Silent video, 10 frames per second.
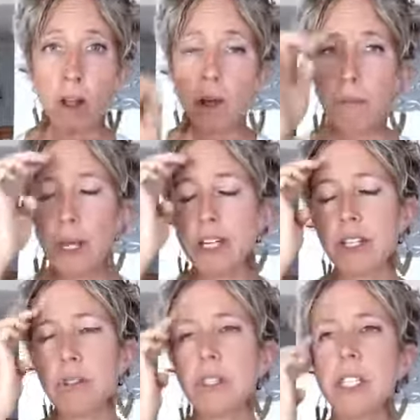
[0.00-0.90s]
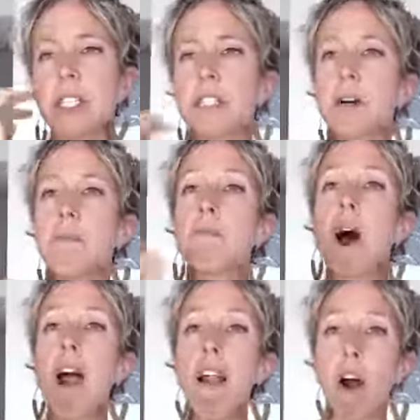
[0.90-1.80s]
because you see,
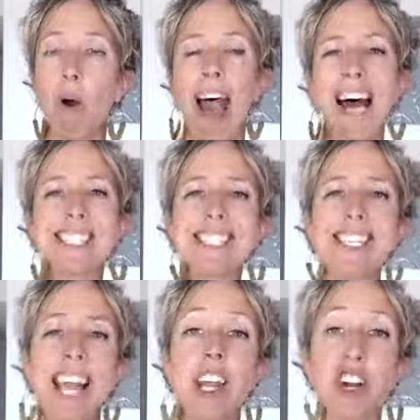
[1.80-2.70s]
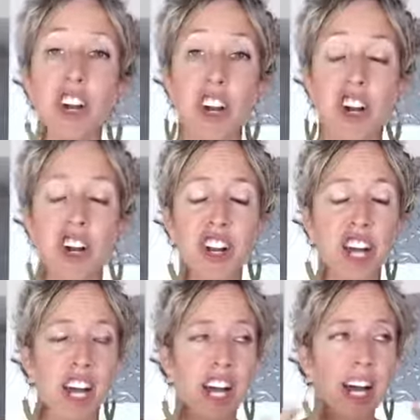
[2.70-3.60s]
tomorrow hasn't yet occurred.